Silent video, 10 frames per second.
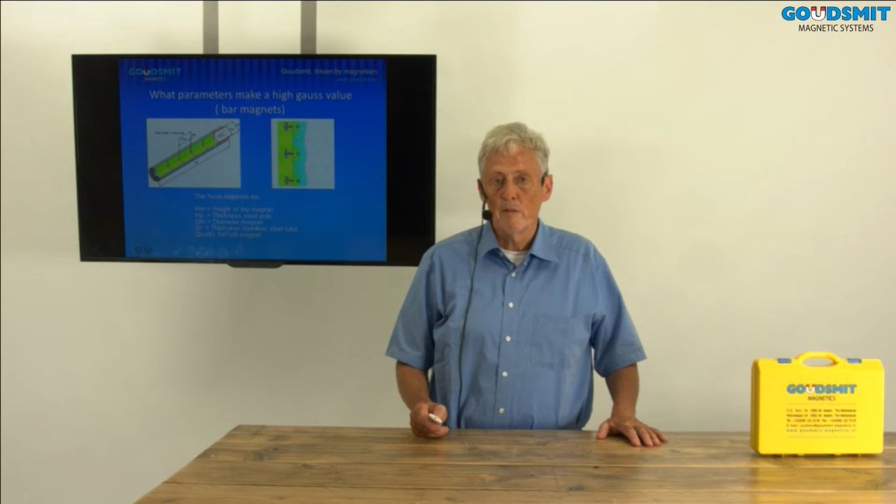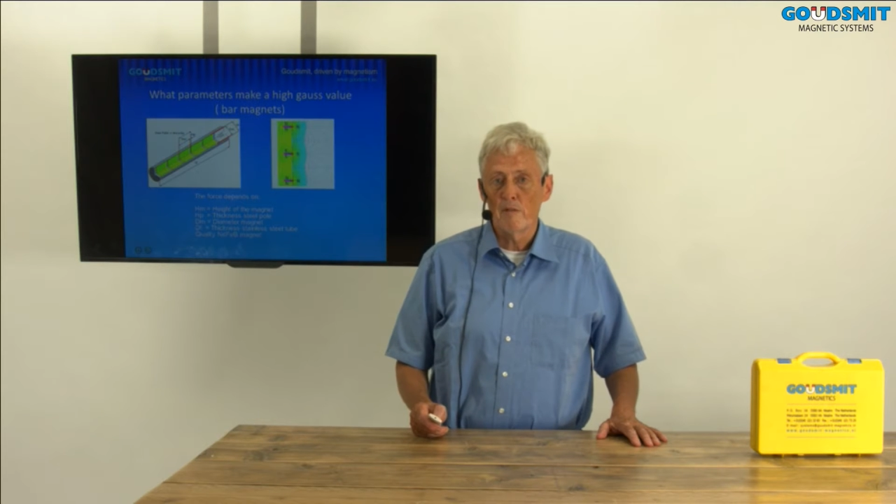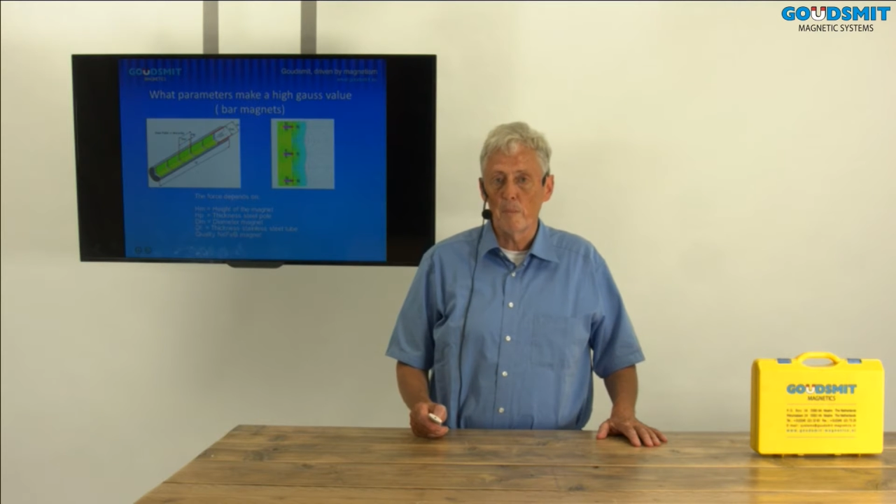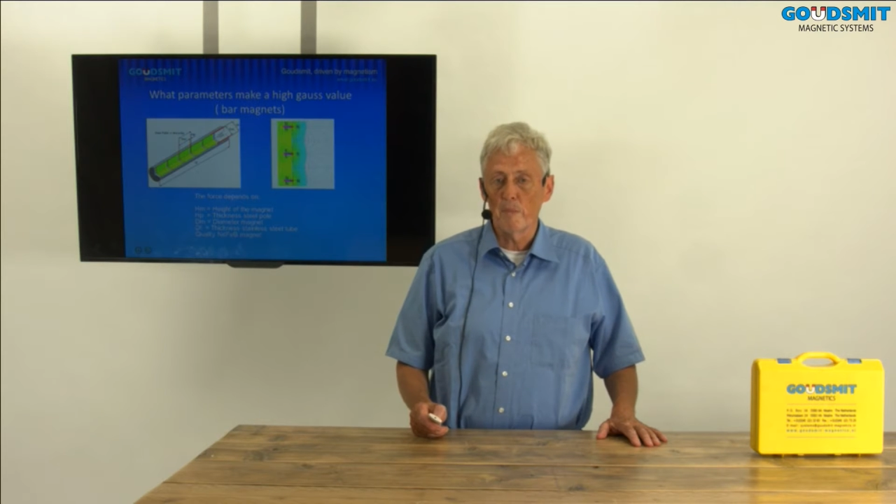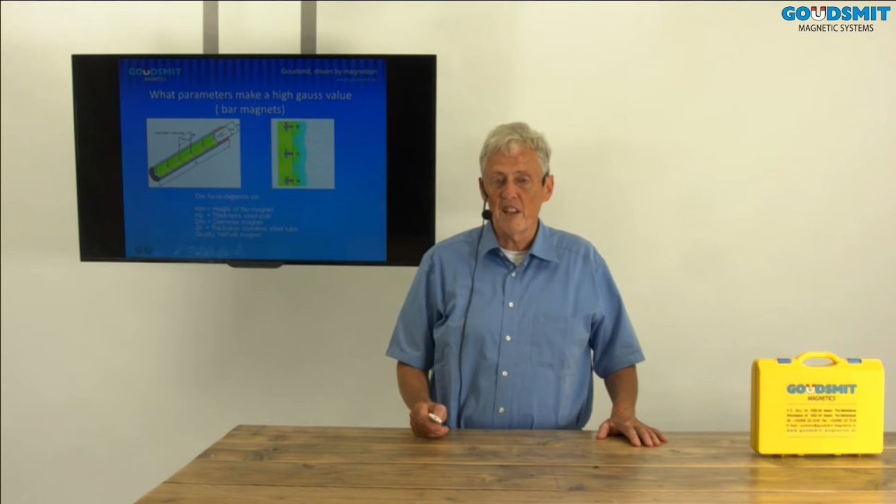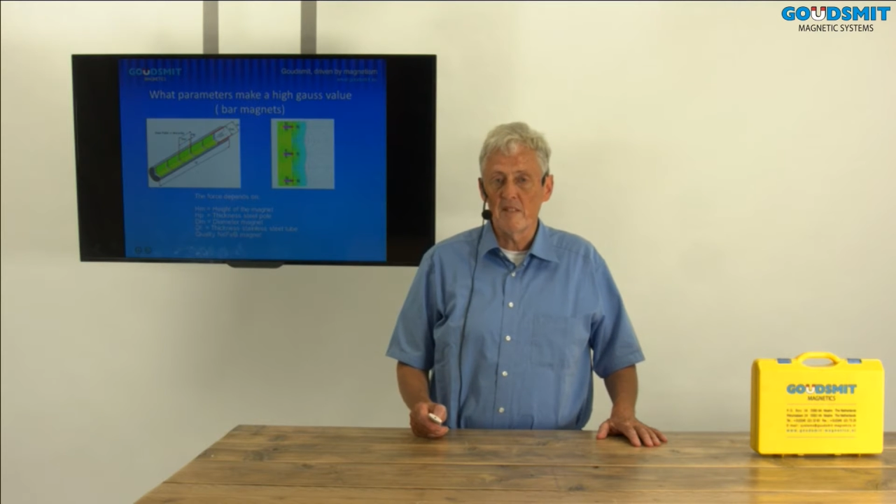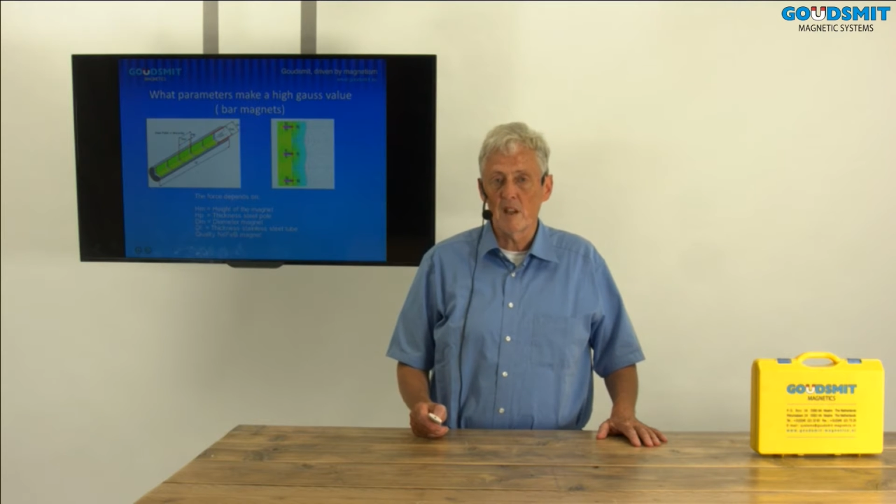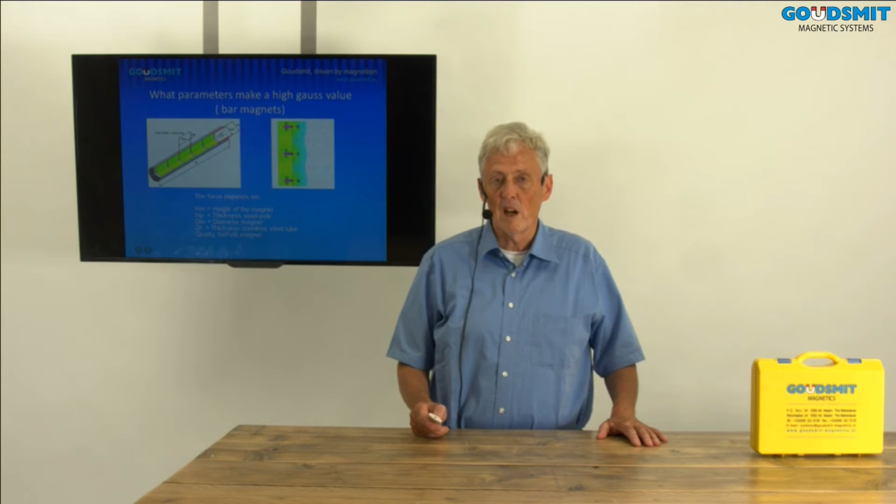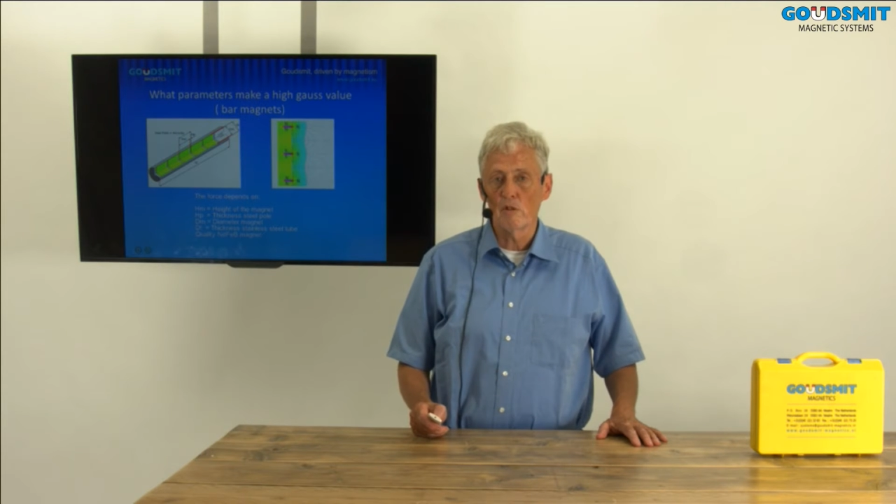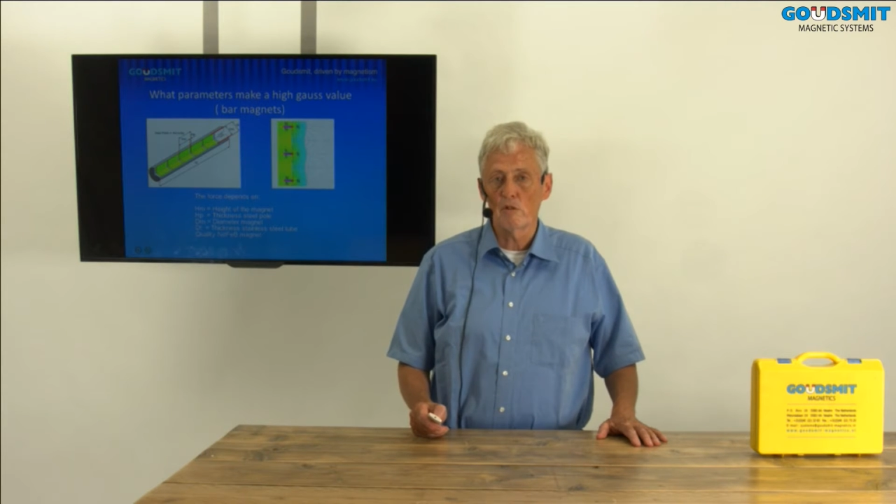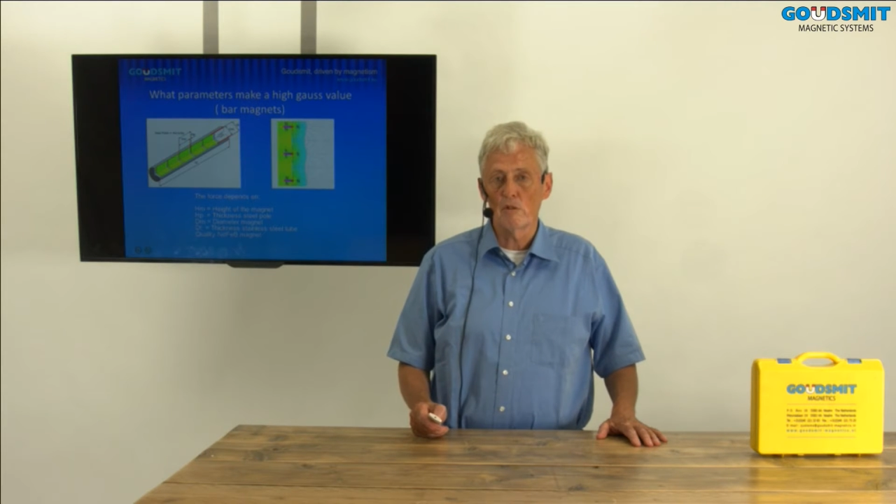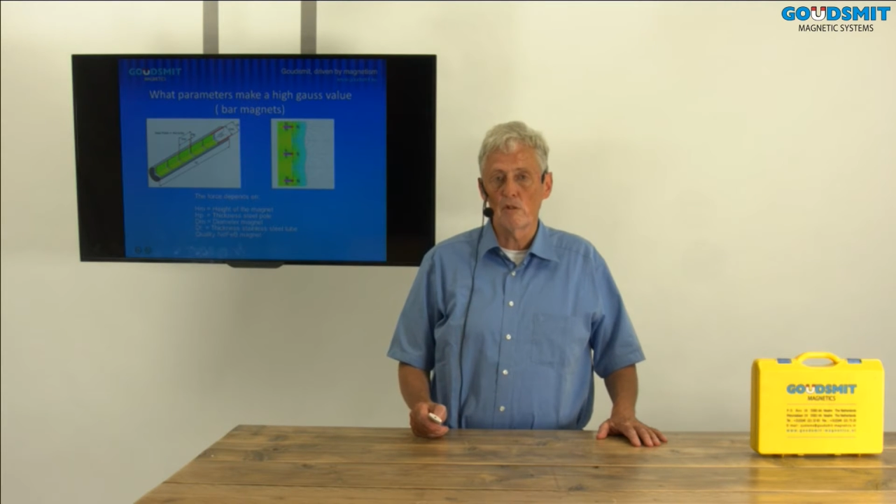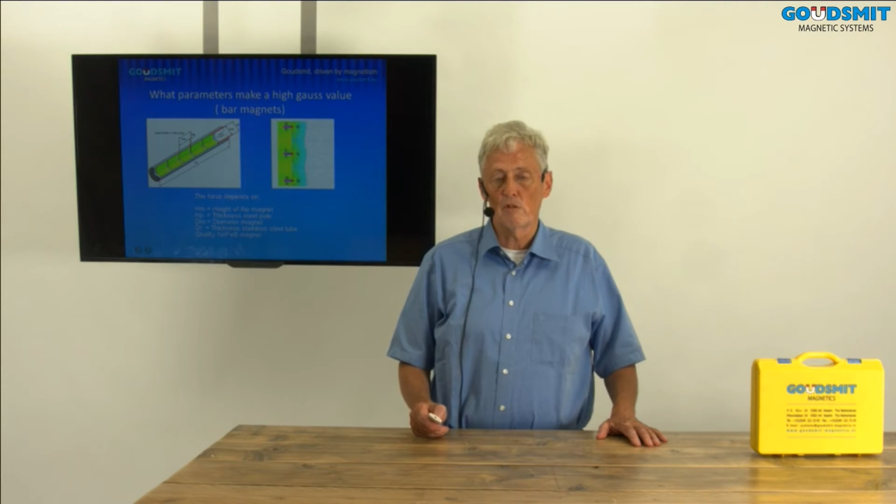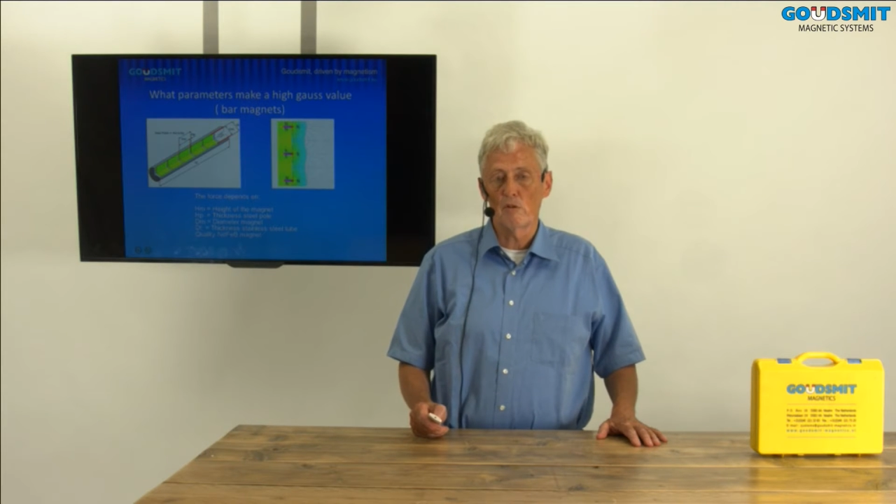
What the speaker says: from 10,000